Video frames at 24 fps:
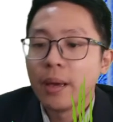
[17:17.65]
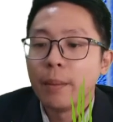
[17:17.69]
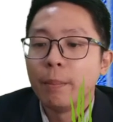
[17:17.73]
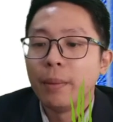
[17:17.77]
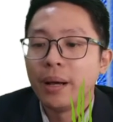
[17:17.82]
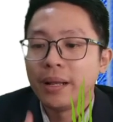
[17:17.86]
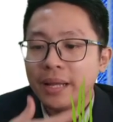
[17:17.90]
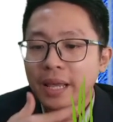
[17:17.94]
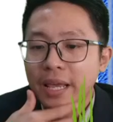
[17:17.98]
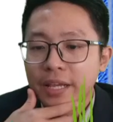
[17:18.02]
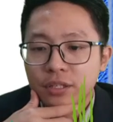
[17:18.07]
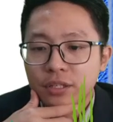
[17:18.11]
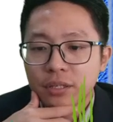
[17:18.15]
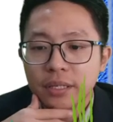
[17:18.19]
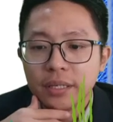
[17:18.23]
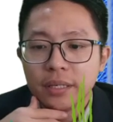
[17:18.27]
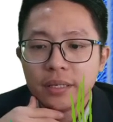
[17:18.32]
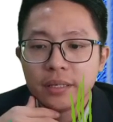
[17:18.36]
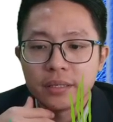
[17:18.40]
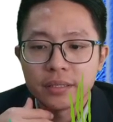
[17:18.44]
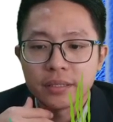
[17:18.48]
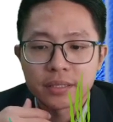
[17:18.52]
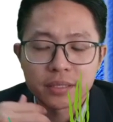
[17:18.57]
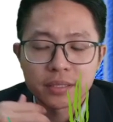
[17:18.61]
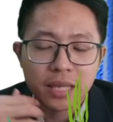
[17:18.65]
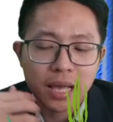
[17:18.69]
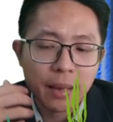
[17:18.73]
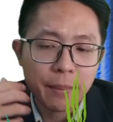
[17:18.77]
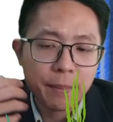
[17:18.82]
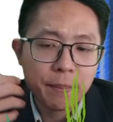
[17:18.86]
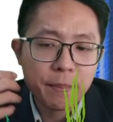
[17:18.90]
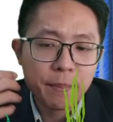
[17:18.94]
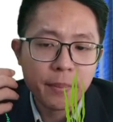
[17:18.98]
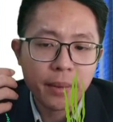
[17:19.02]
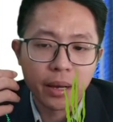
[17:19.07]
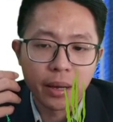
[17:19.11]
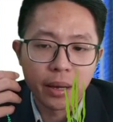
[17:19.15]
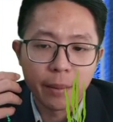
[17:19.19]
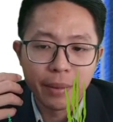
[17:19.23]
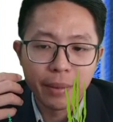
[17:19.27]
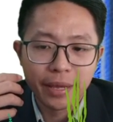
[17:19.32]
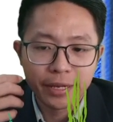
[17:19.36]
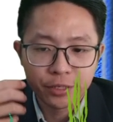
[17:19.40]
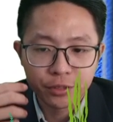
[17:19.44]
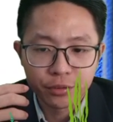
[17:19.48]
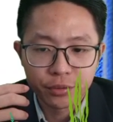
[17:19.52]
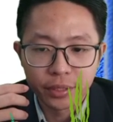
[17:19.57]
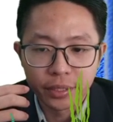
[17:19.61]
but actually some
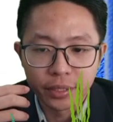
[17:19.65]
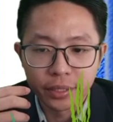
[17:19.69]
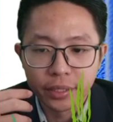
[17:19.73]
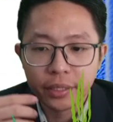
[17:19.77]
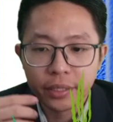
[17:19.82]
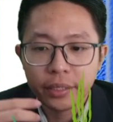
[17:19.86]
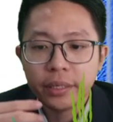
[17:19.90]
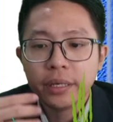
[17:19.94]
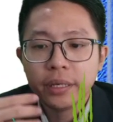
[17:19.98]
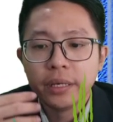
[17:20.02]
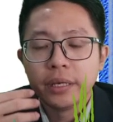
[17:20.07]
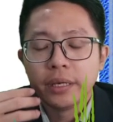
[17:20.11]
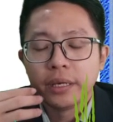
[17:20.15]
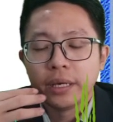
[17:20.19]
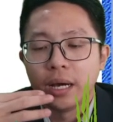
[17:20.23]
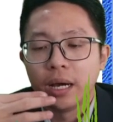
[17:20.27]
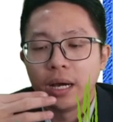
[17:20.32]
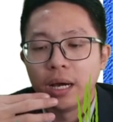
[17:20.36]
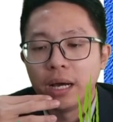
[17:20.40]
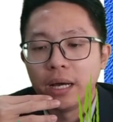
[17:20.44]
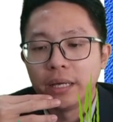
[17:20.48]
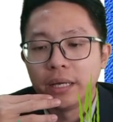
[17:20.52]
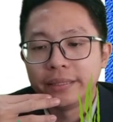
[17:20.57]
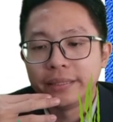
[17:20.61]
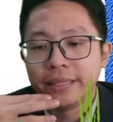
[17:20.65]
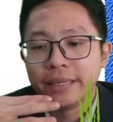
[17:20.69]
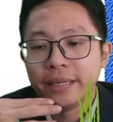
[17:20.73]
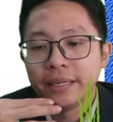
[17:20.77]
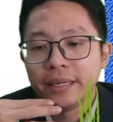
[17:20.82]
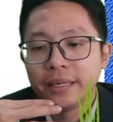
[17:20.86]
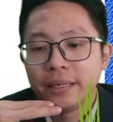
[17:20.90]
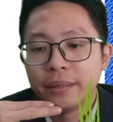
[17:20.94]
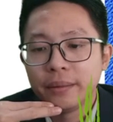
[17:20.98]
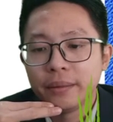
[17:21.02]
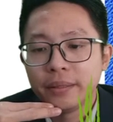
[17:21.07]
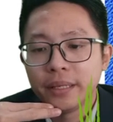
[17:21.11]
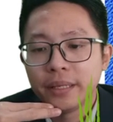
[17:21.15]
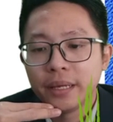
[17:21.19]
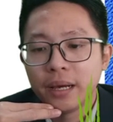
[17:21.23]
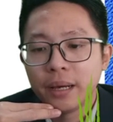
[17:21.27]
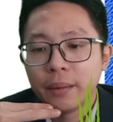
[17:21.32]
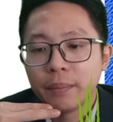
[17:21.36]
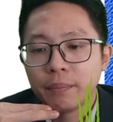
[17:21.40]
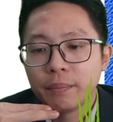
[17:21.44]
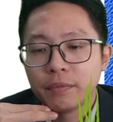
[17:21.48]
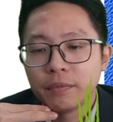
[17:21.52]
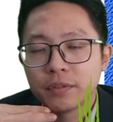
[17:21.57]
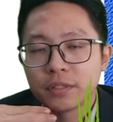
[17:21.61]
battery,
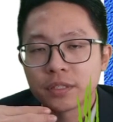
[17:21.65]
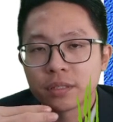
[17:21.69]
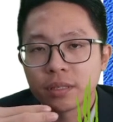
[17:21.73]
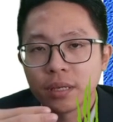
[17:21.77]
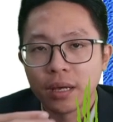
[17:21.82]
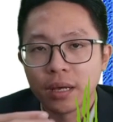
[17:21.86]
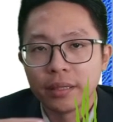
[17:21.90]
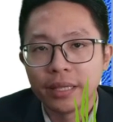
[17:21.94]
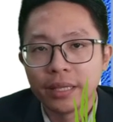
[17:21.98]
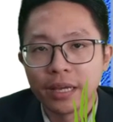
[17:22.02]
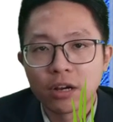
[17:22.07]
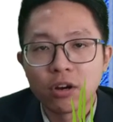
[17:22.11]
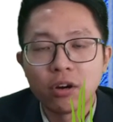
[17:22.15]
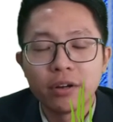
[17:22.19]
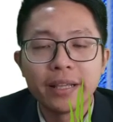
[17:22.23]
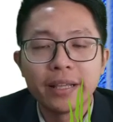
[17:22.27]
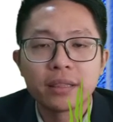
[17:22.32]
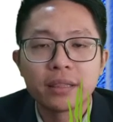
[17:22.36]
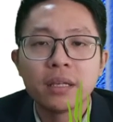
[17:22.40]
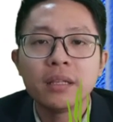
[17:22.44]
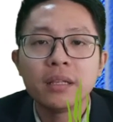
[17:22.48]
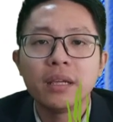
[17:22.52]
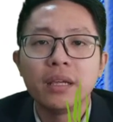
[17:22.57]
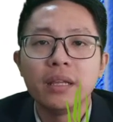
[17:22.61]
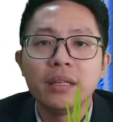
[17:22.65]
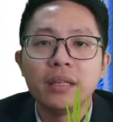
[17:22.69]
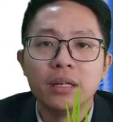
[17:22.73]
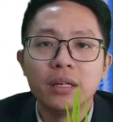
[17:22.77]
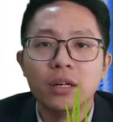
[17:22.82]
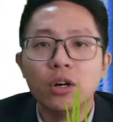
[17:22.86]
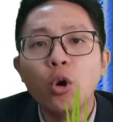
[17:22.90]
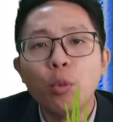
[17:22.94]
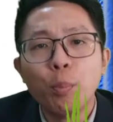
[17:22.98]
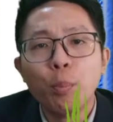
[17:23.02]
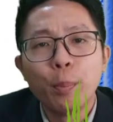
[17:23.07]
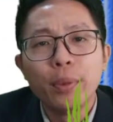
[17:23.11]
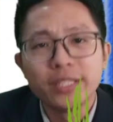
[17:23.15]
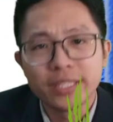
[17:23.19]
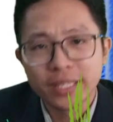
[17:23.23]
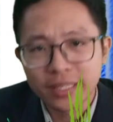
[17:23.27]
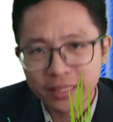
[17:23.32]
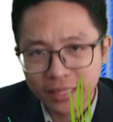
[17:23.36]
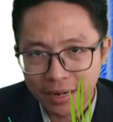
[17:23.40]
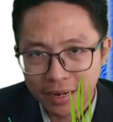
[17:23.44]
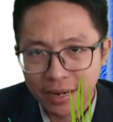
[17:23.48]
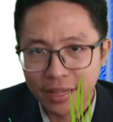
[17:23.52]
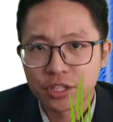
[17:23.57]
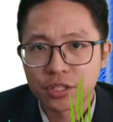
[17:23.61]
they're connected in the opposite
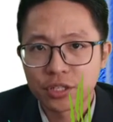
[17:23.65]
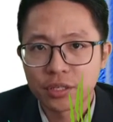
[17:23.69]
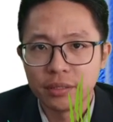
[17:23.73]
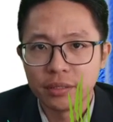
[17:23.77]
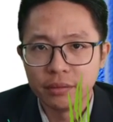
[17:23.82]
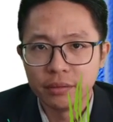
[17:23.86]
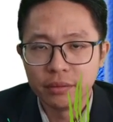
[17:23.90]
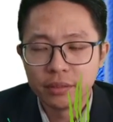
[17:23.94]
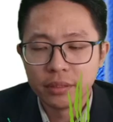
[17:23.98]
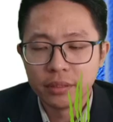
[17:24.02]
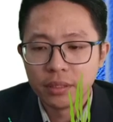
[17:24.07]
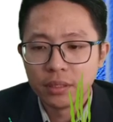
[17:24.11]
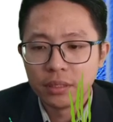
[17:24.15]
direction.